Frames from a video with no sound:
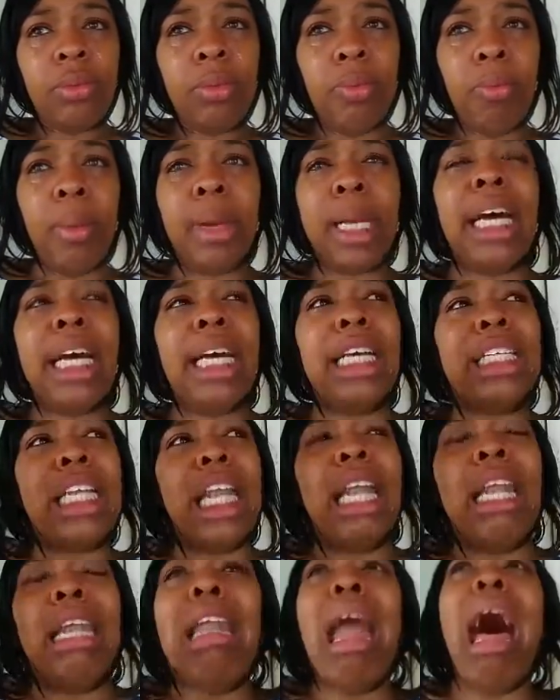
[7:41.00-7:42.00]
because the
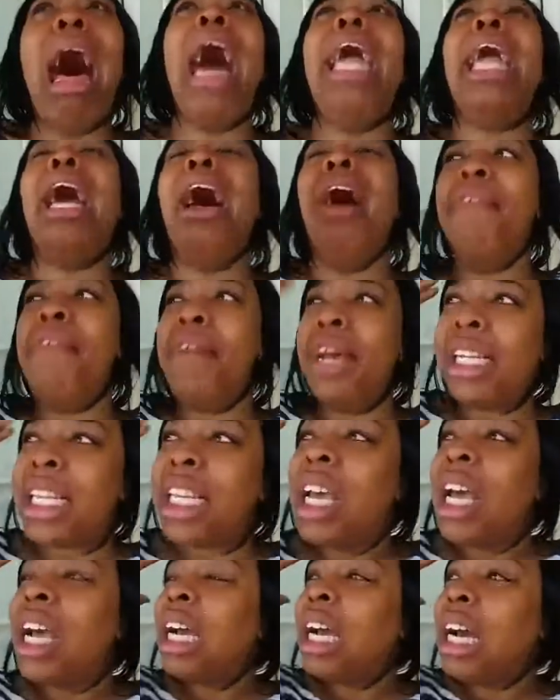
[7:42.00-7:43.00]
light of
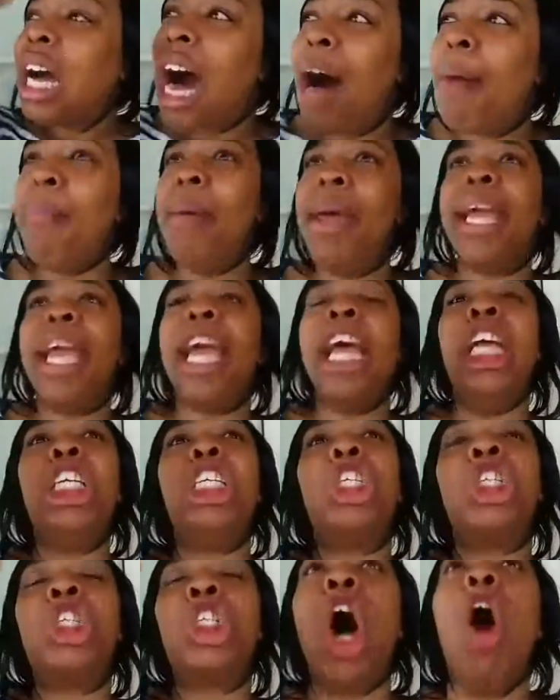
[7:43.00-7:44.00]
his coming
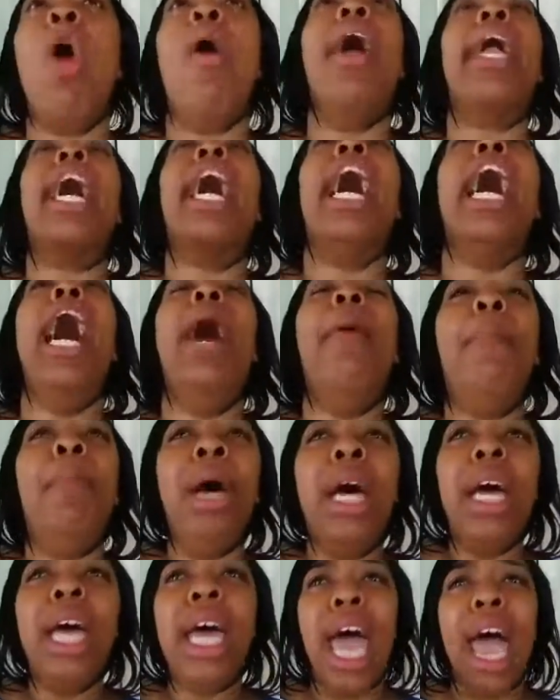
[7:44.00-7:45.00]
is showing up
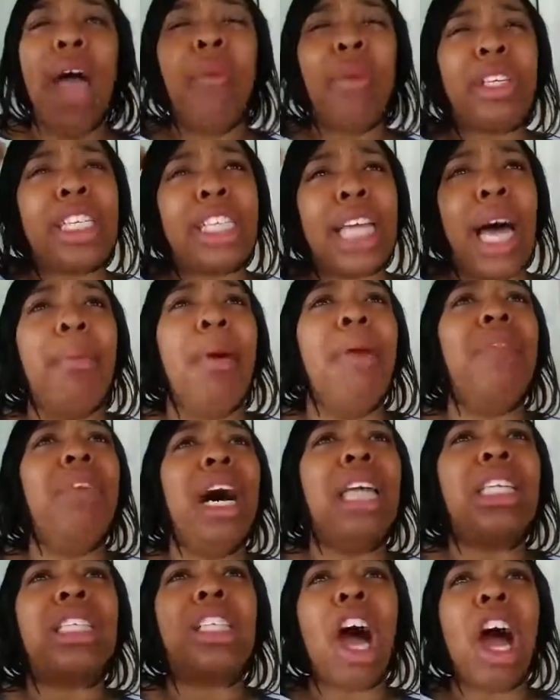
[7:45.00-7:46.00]
and some of us